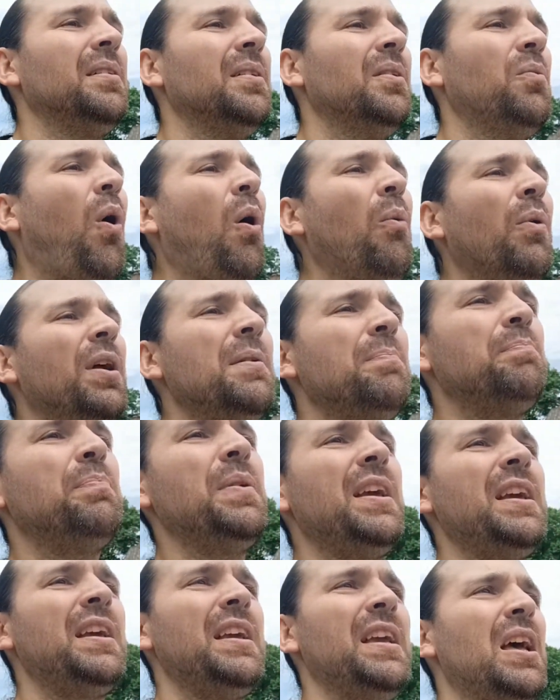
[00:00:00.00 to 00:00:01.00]
What would it
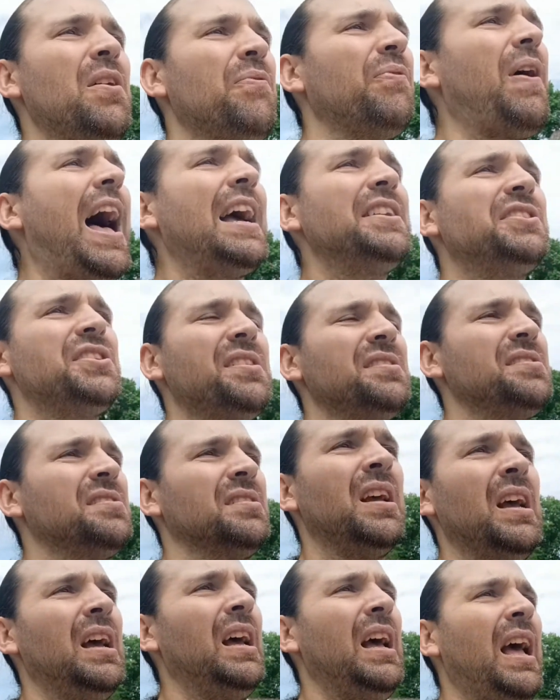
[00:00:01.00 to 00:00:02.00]
be if I just
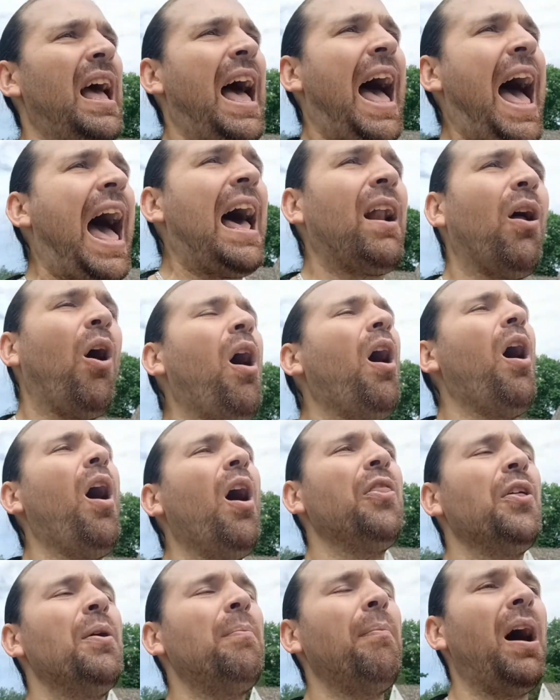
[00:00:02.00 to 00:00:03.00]
had
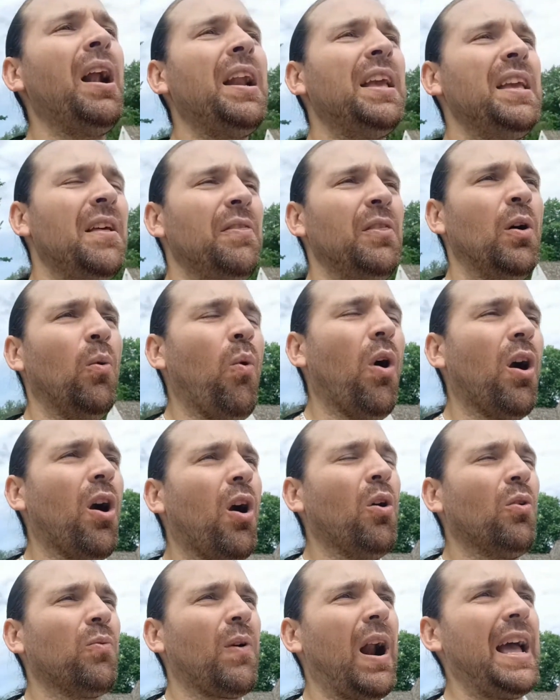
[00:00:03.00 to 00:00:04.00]
all the money in the
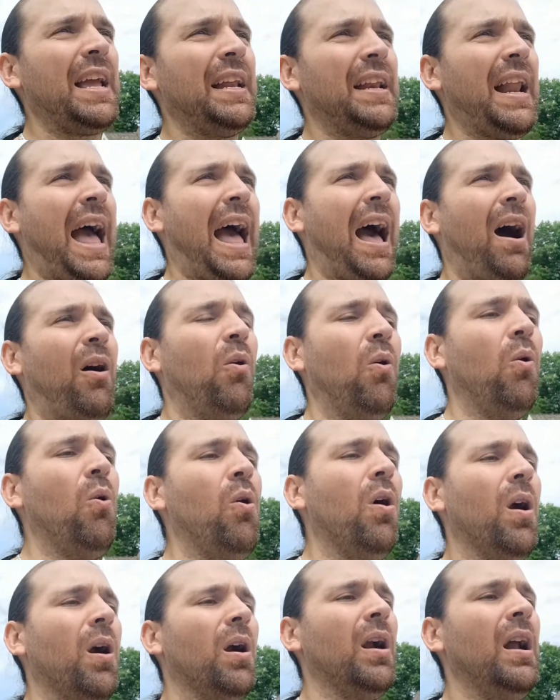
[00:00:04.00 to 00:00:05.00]
world right now
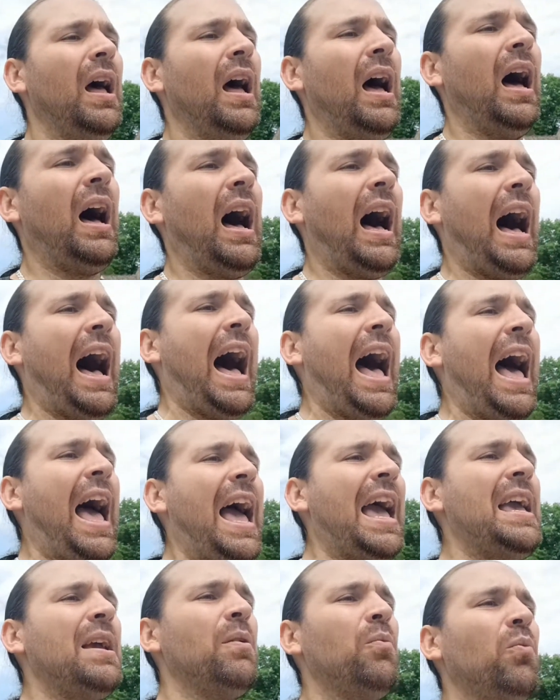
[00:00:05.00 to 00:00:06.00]
or
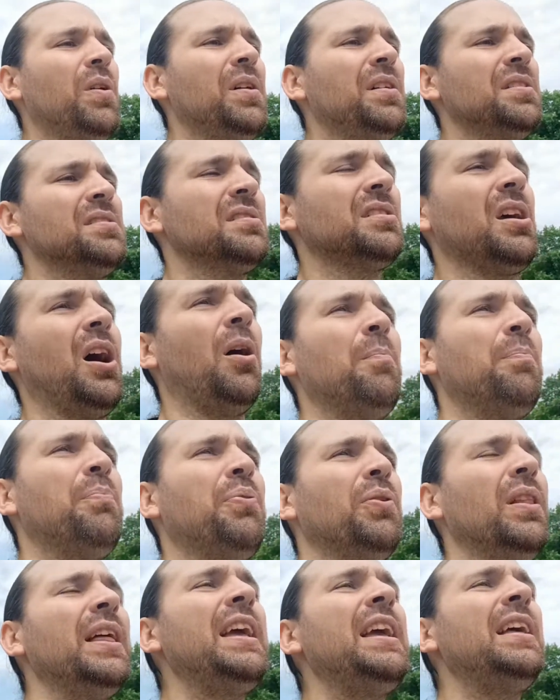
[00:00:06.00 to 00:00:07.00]
I was
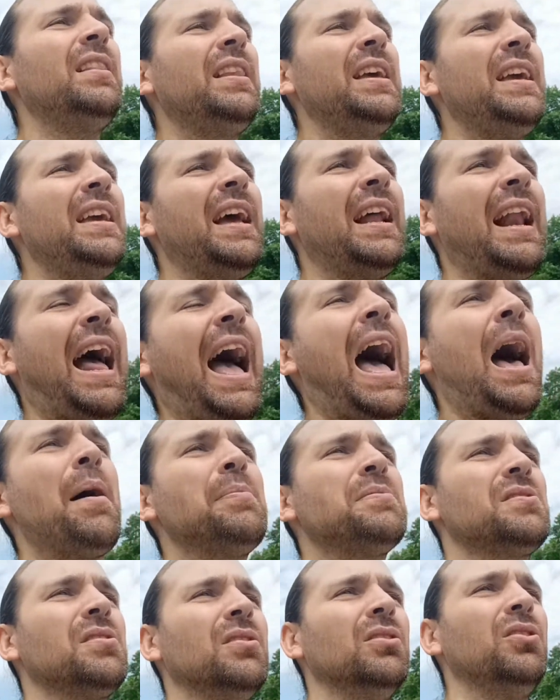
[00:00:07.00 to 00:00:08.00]
completely and
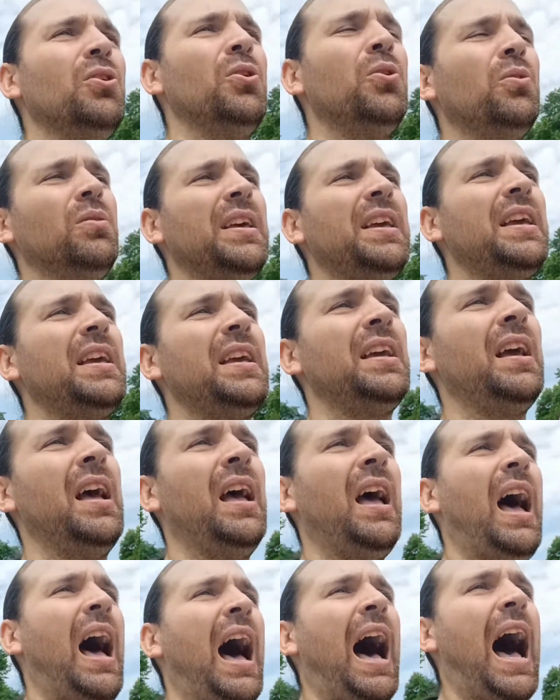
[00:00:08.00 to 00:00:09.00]
absolutely,
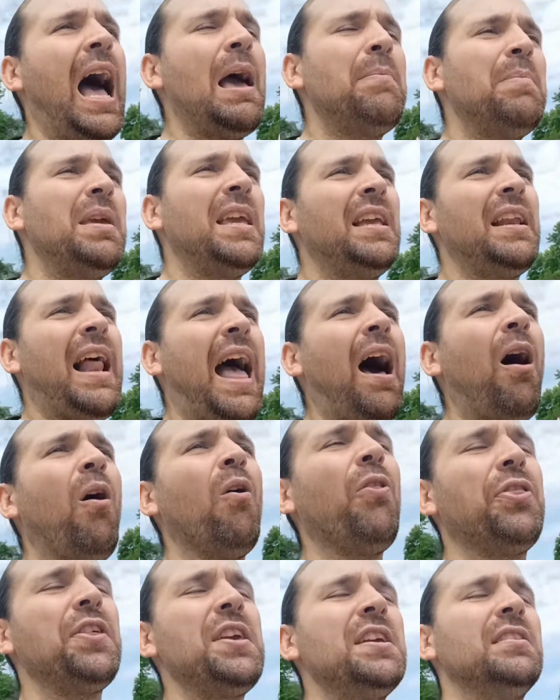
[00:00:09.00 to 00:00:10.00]
I mean,
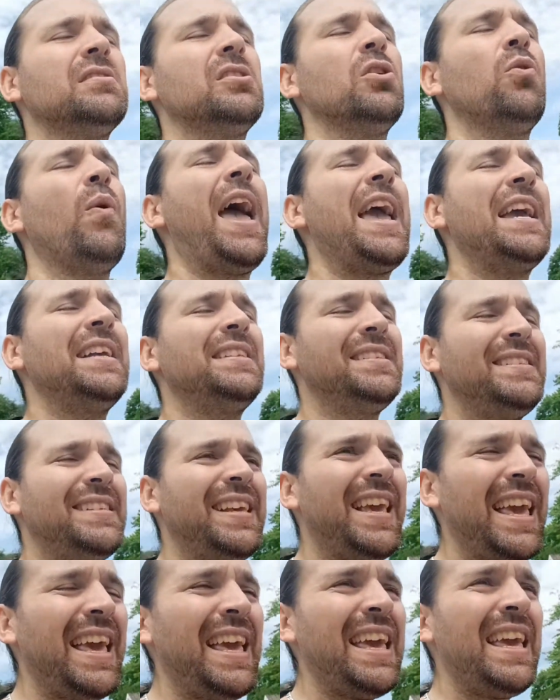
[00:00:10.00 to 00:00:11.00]
healthy to a
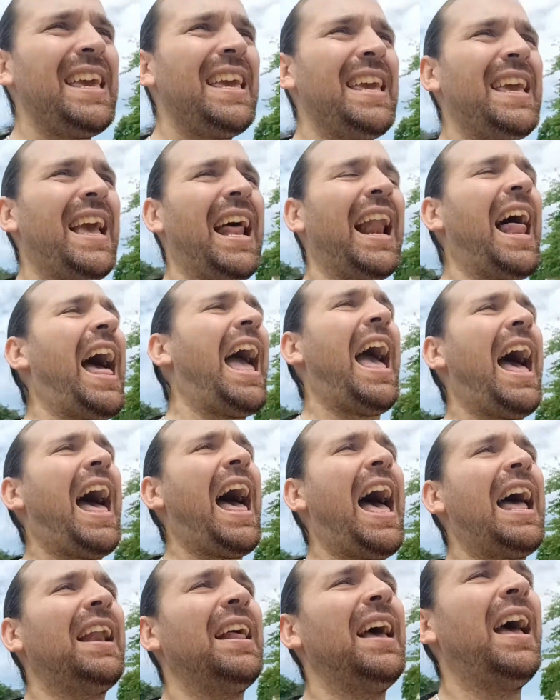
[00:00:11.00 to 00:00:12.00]
T and I
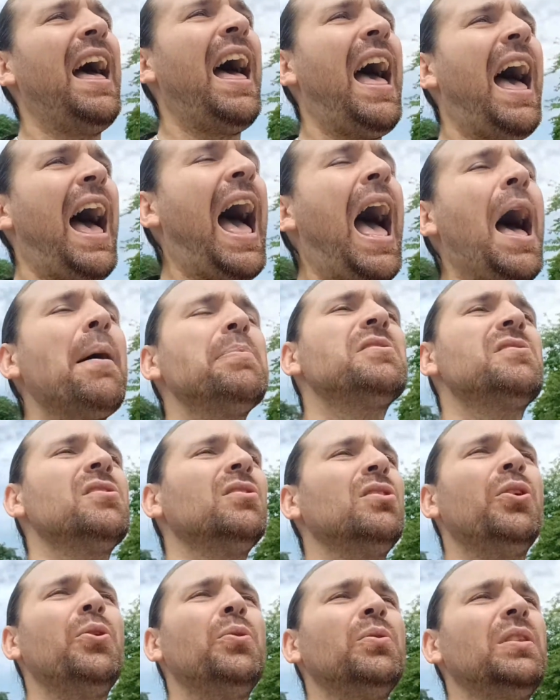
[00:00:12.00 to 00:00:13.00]
had
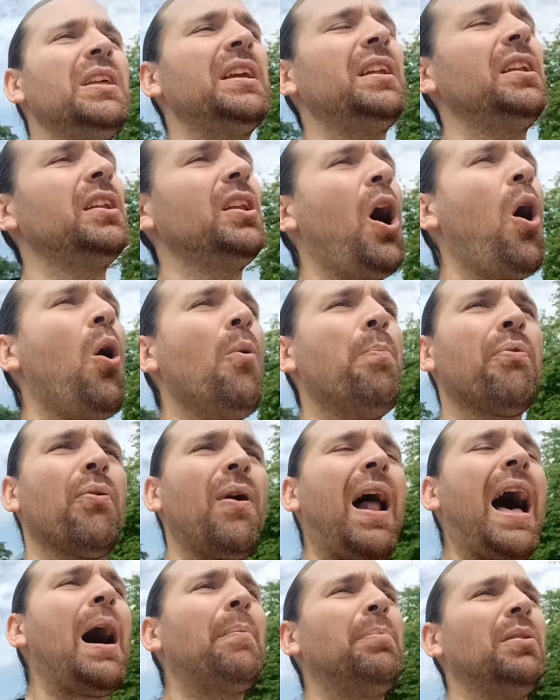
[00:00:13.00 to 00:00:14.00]
absolutely no
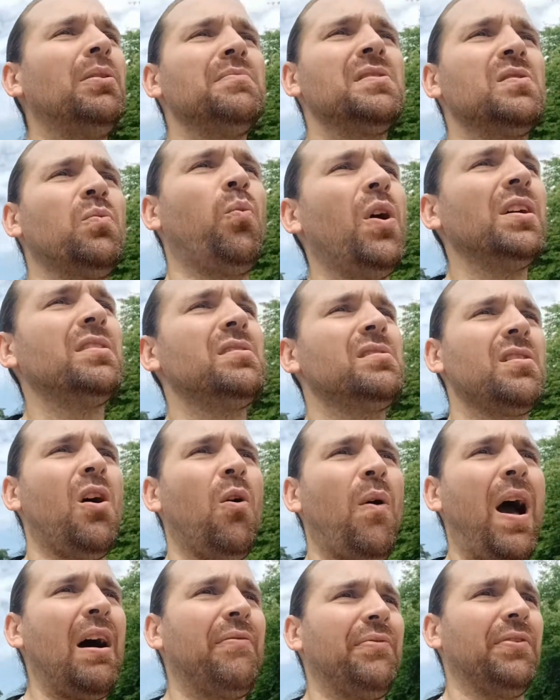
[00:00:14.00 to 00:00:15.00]
problems
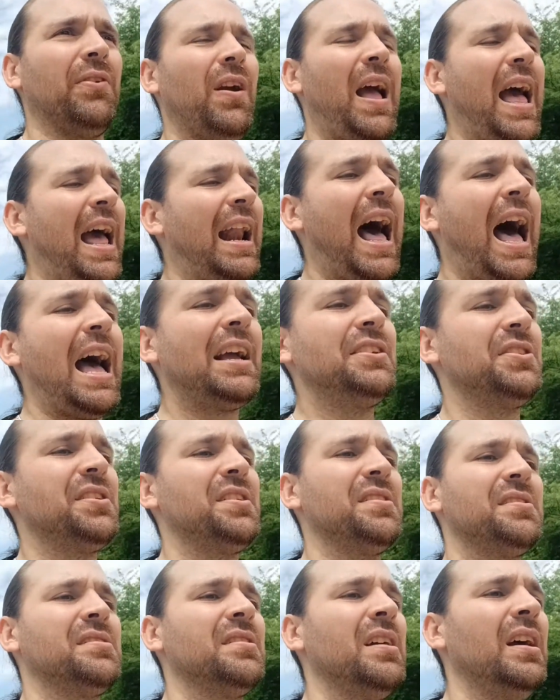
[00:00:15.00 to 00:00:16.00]
whatsoever and I
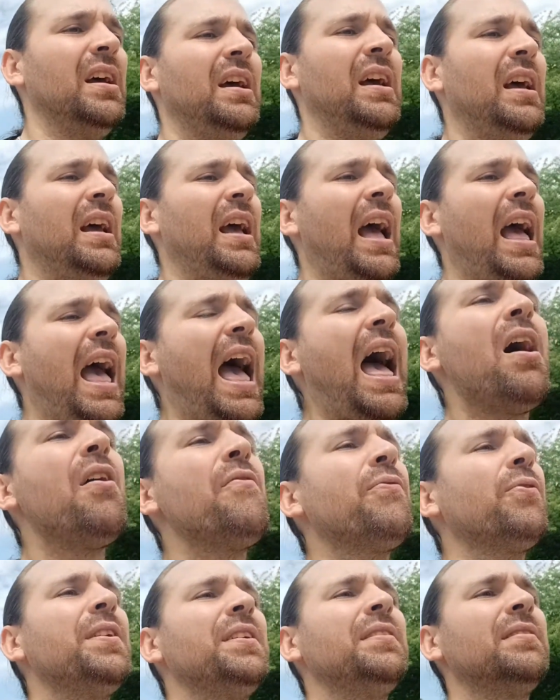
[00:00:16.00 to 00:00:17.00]
just,
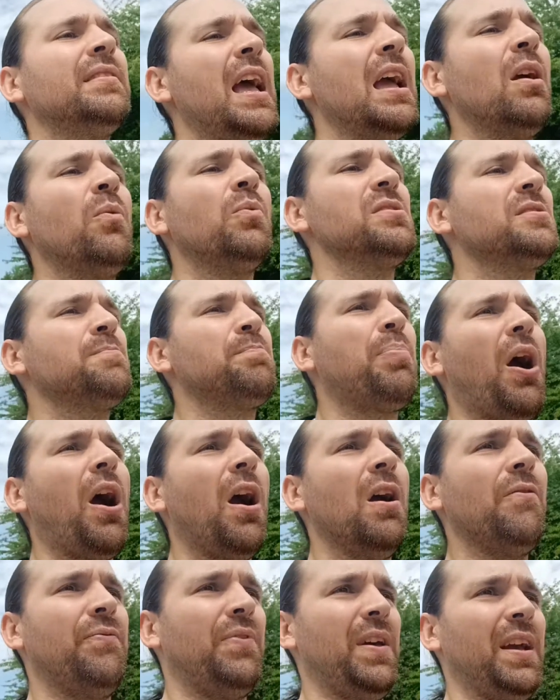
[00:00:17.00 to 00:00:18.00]
everything was
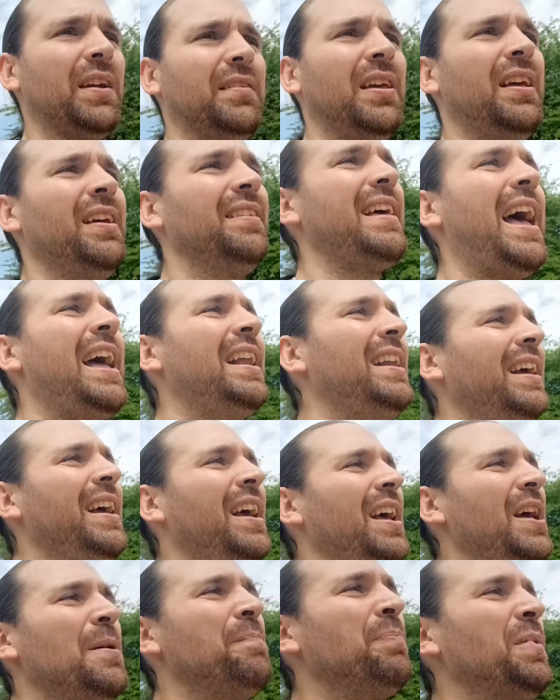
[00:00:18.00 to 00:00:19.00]
perfect. Then
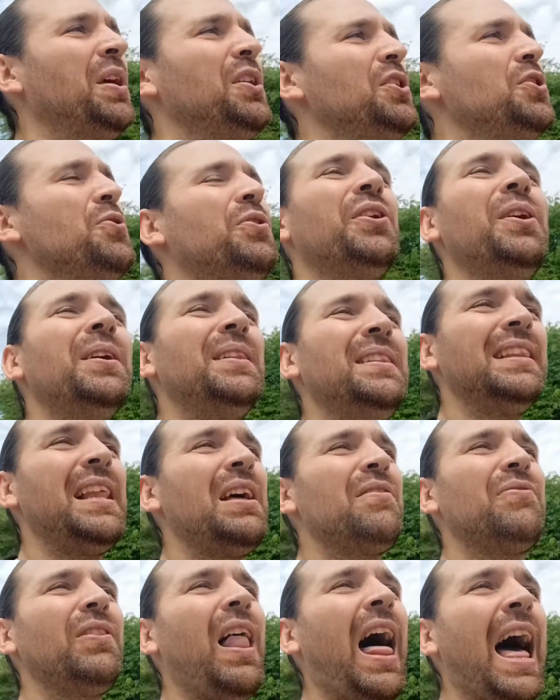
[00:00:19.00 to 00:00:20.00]
you couldn't
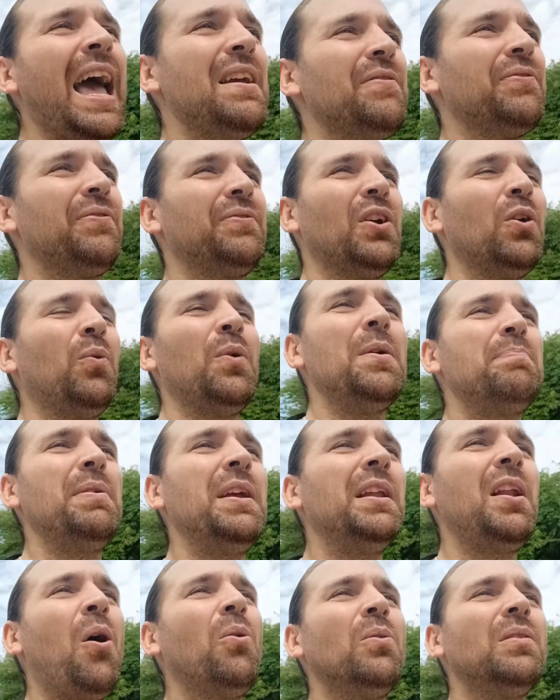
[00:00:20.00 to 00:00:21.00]
live life. There would be
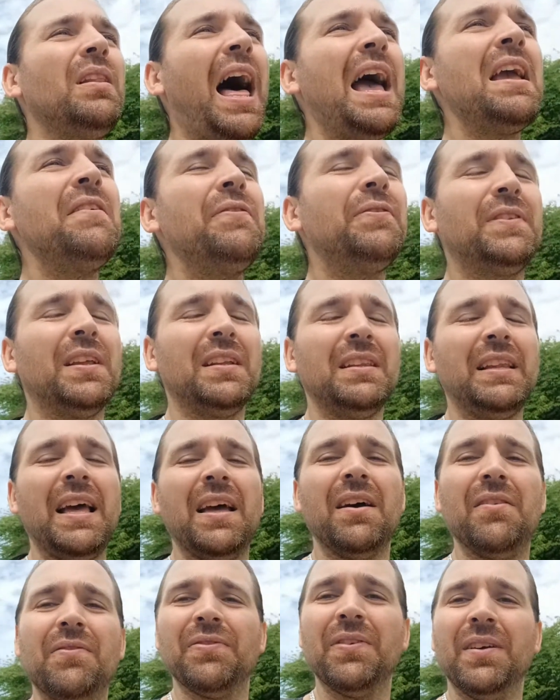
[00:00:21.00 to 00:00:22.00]
no life to live.